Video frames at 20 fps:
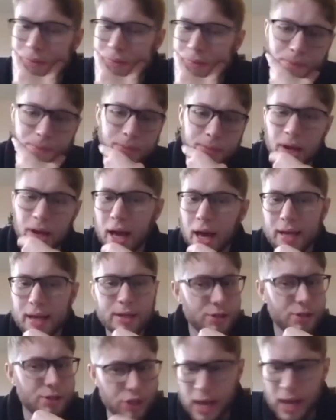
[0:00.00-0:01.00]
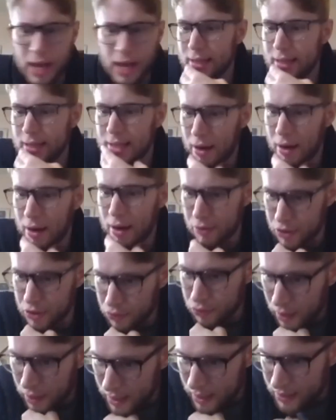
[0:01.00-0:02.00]
Manai, Jazz, how are
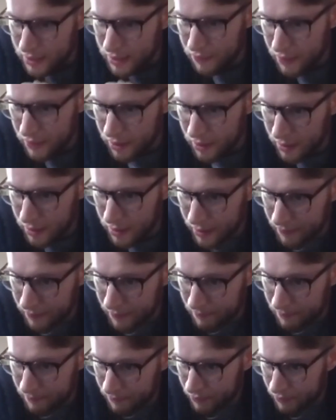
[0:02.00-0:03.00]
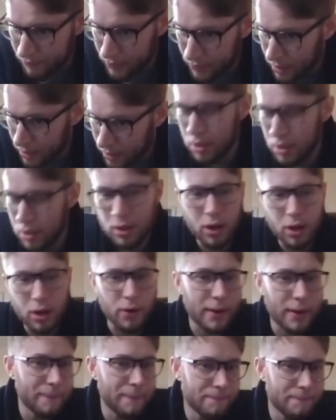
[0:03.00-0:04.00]
you guys feeling? All
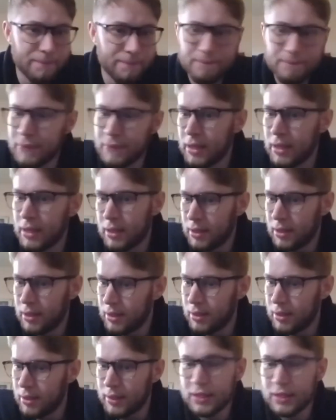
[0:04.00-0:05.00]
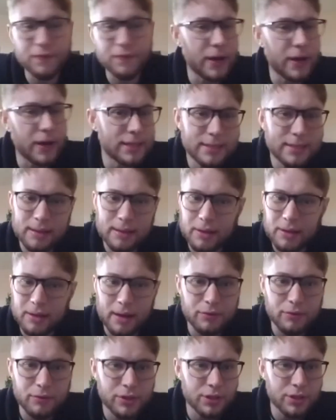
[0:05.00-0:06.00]
right. That's fine, Sammy. I
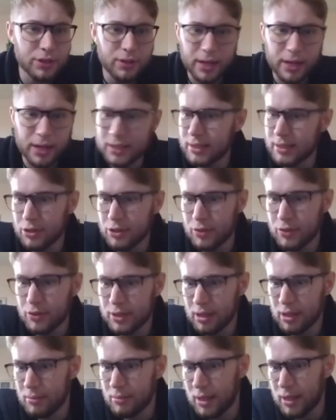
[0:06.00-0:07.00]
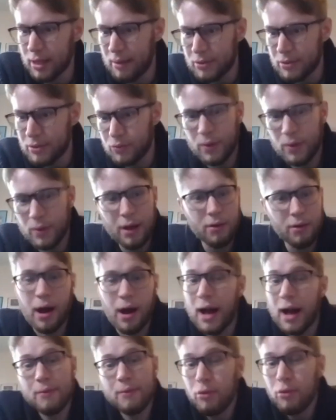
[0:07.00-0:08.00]
can see you in the summer lab as well.
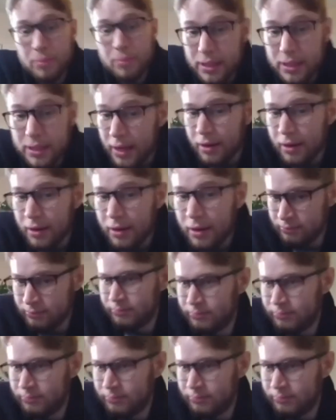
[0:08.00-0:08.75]
I will be there.